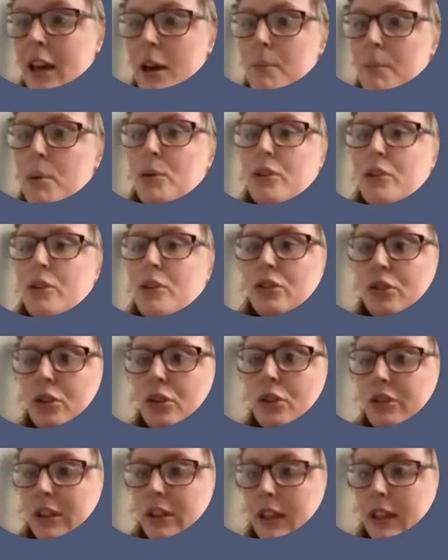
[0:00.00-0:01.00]
but
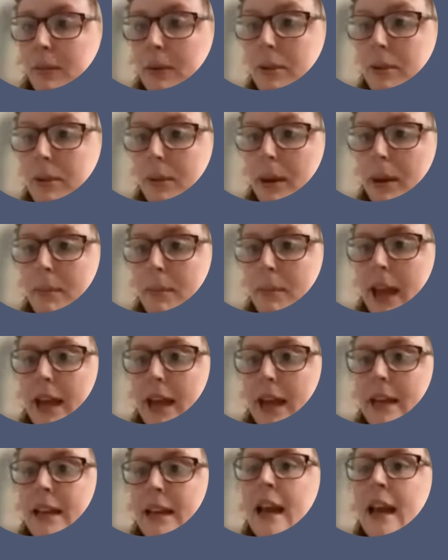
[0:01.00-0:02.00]
discussing it with
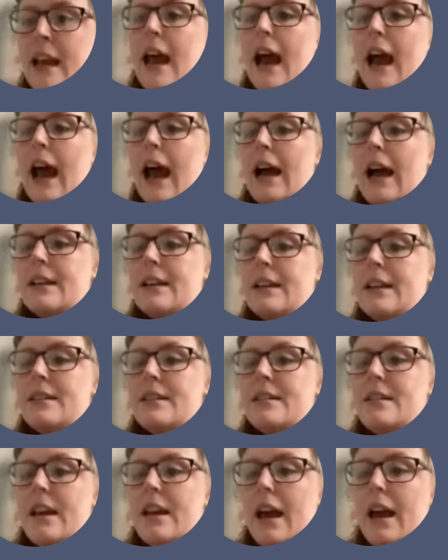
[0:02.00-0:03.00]
women and